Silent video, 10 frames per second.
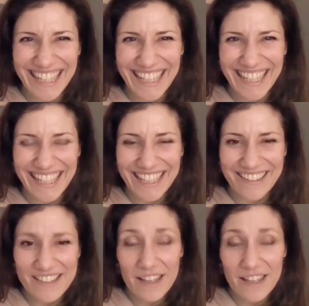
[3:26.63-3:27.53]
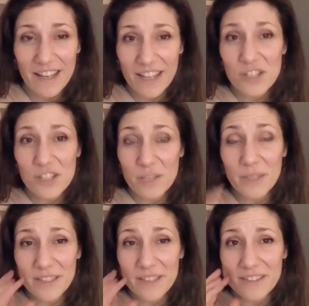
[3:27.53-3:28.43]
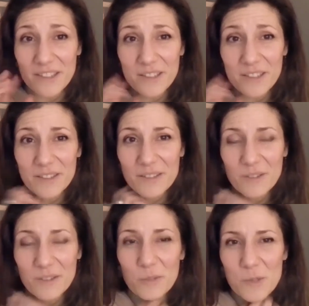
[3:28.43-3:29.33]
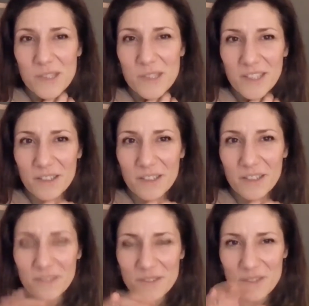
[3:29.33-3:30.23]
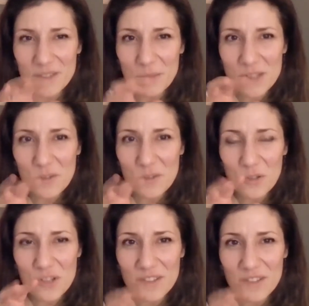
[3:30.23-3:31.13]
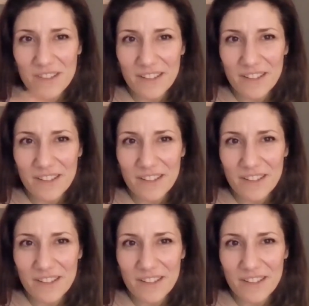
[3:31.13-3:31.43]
like this. Actually, we can almost hear some distortion there.